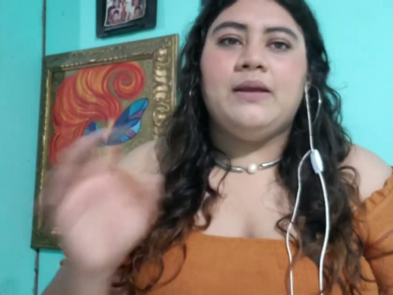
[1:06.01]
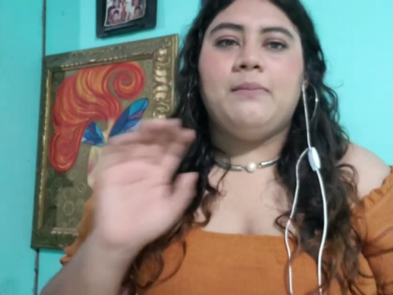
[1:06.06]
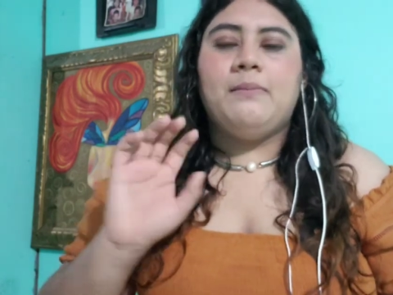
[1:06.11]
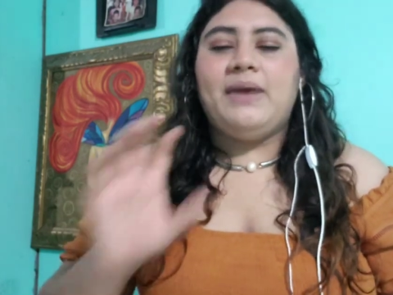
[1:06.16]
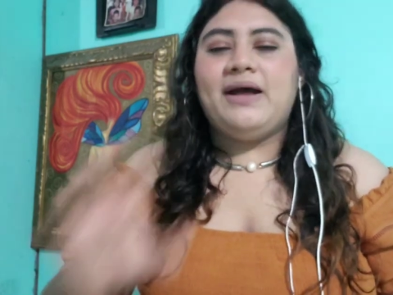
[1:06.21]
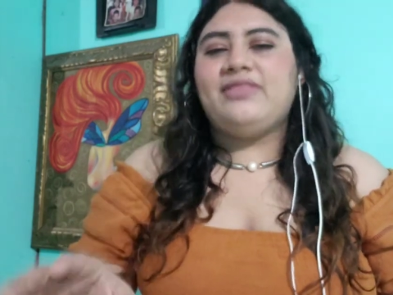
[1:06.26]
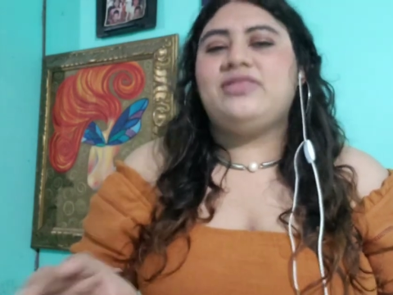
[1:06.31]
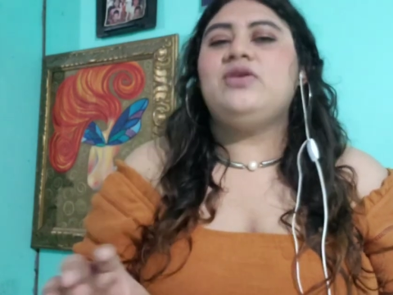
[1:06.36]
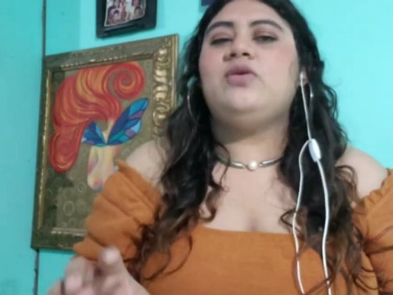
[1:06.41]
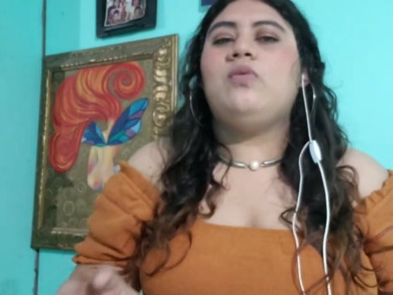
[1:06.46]

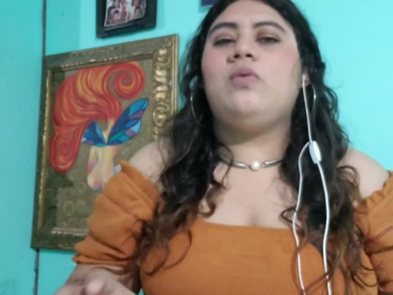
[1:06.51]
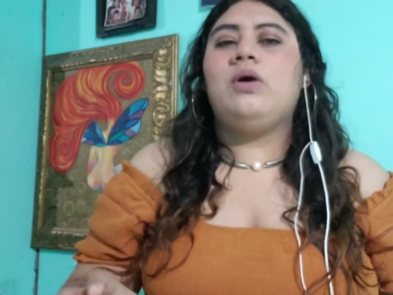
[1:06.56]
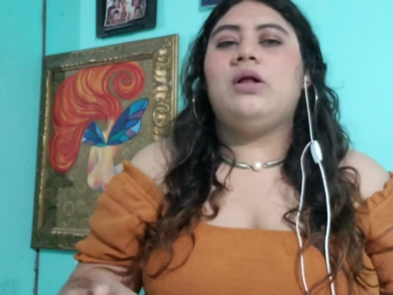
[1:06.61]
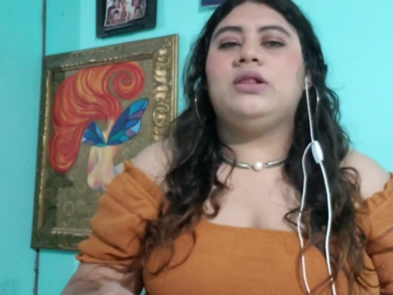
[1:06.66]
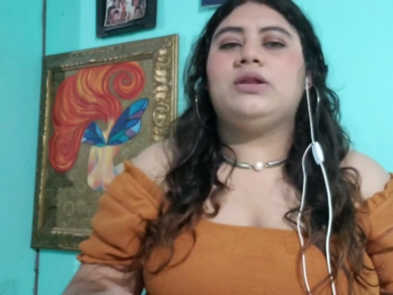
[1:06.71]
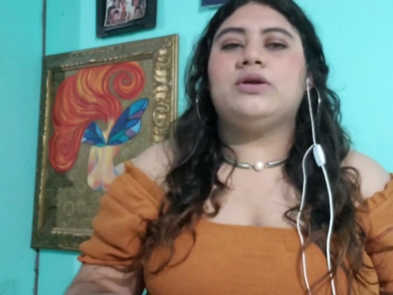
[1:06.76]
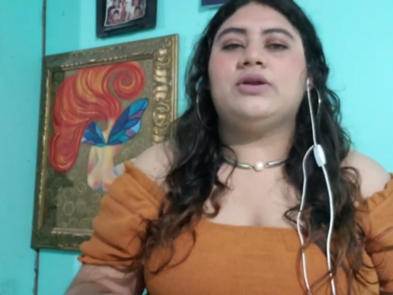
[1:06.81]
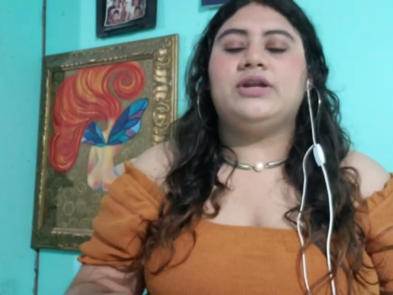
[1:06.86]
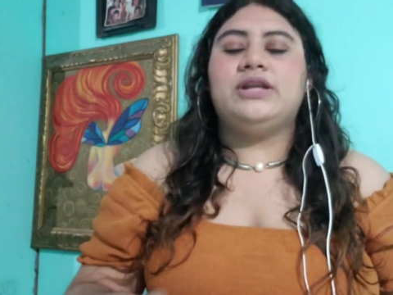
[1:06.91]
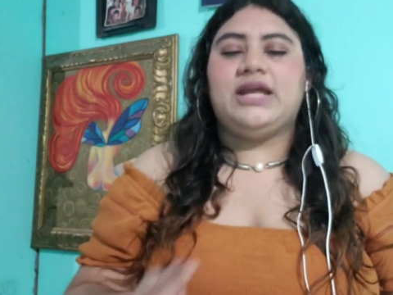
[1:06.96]
Mathew
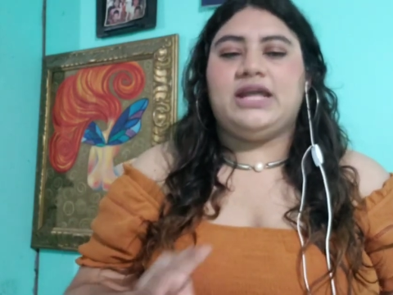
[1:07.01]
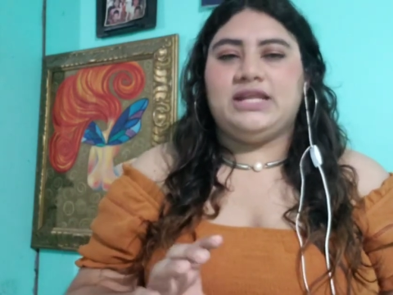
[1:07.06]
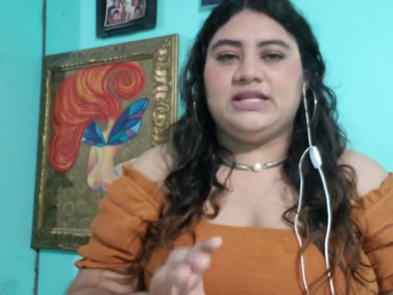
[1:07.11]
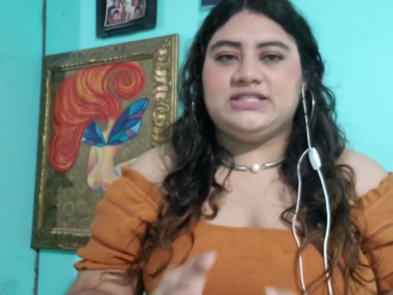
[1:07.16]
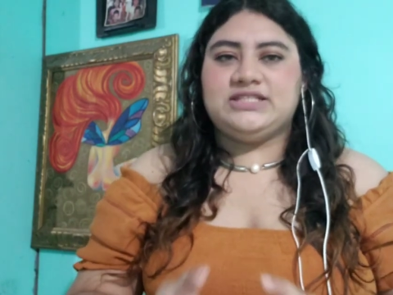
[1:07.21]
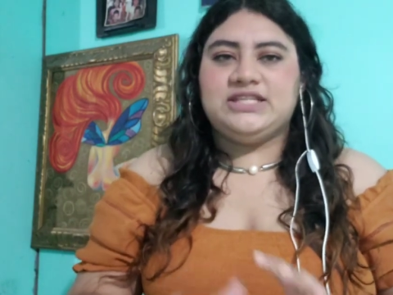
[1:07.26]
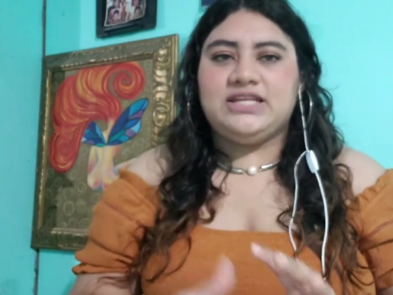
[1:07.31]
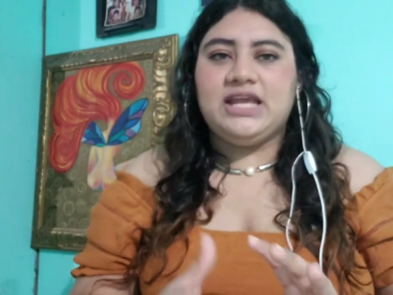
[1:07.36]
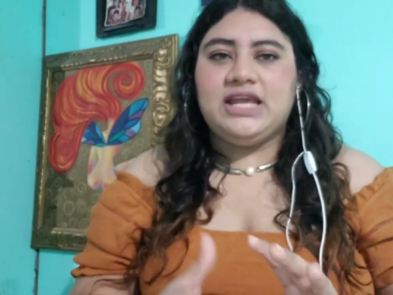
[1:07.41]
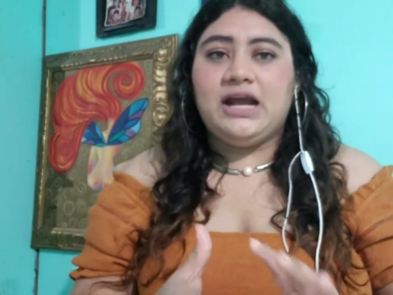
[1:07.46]
Walker, that
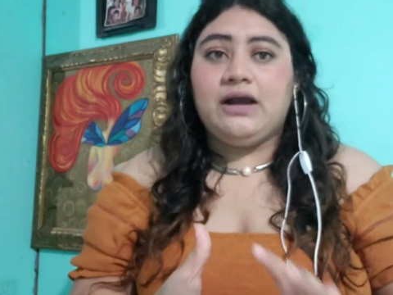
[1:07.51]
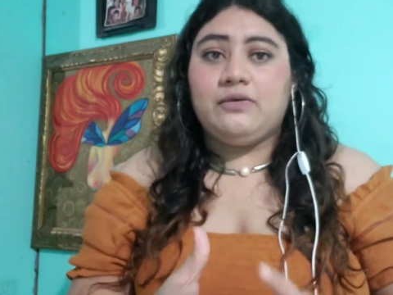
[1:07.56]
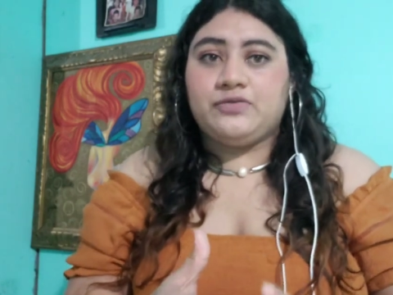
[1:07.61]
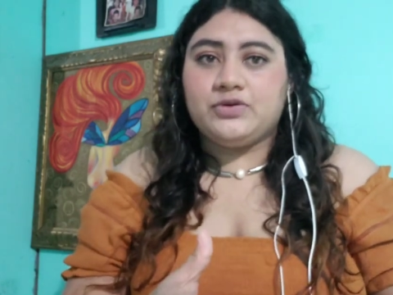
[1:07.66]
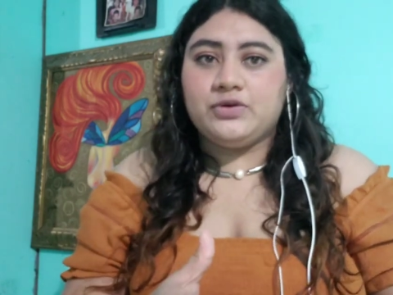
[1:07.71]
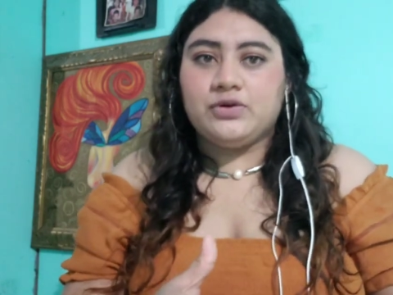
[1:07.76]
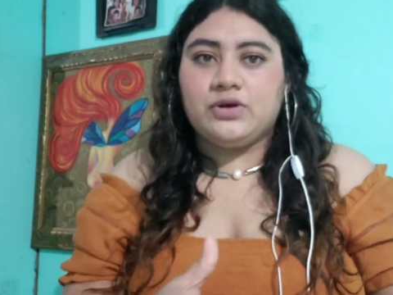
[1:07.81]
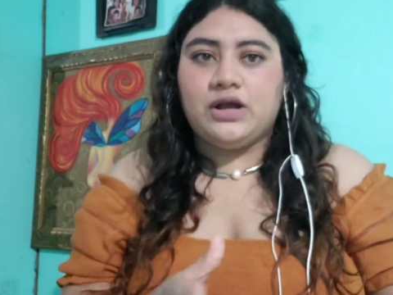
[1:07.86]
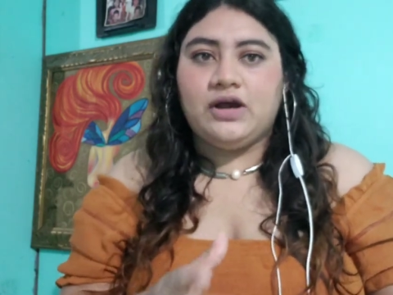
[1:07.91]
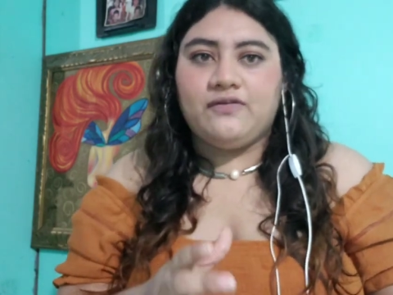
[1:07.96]
is the
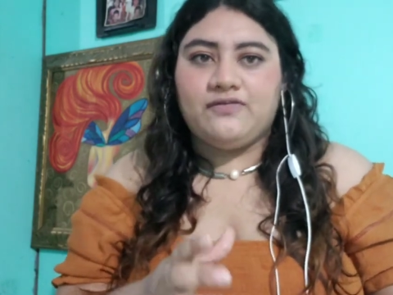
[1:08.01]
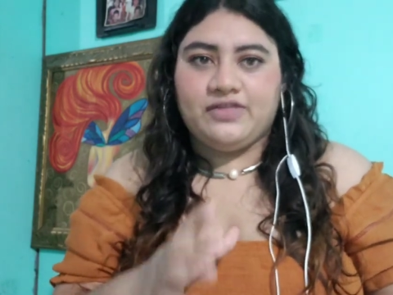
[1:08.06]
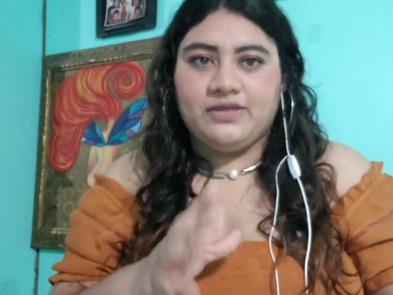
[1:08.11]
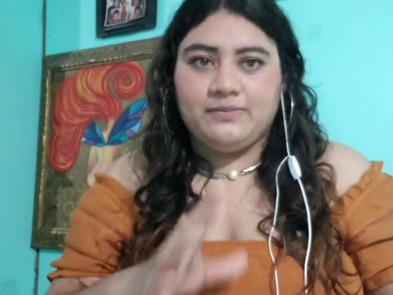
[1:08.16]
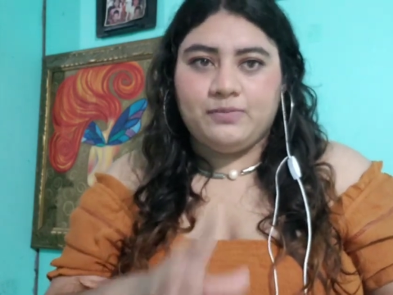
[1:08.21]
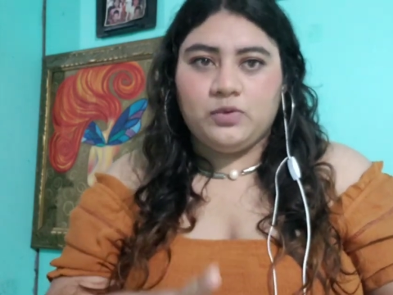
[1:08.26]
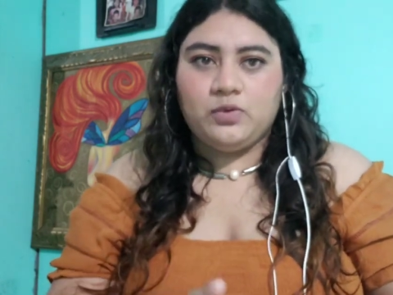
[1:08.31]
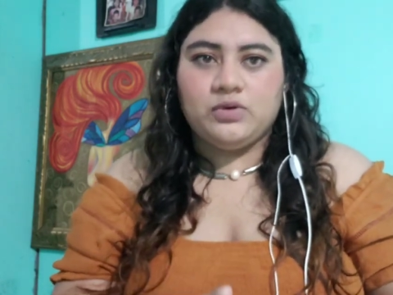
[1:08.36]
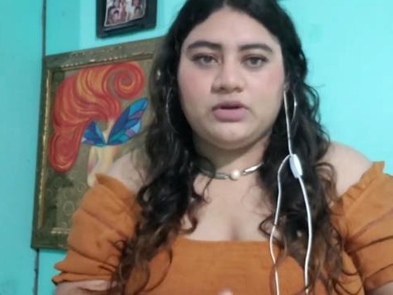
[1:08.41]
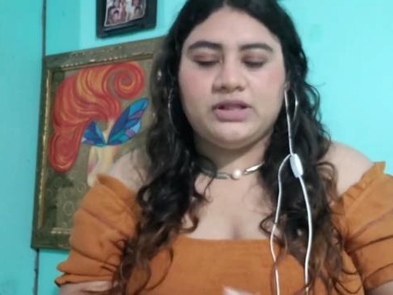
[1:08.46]
author of the
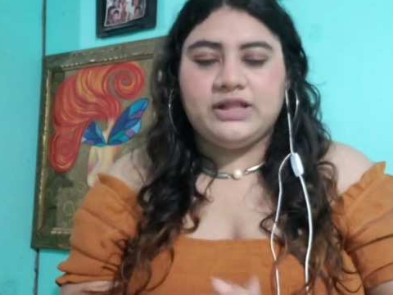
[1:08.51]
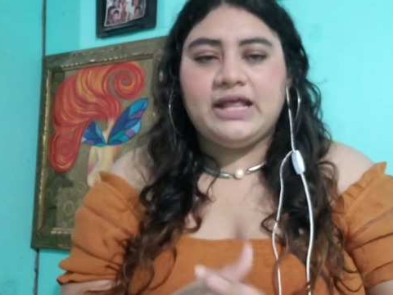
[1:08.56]
book